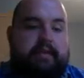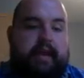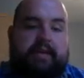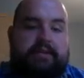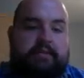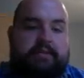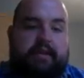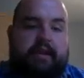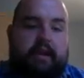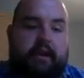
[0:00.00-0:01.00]
and as you can
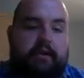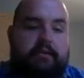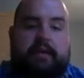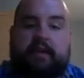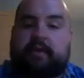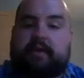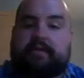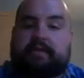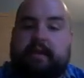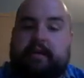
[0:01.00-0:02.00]
see here, they
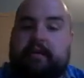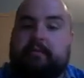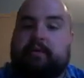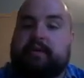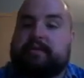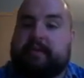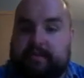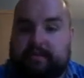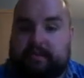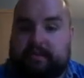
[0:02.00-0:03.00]
dressed as Indian
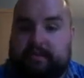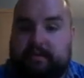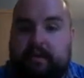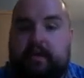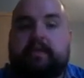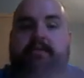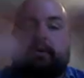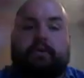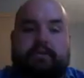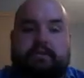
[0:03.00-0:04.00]
princesses.
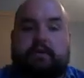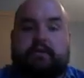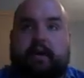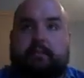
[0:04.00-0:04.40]
So this shows how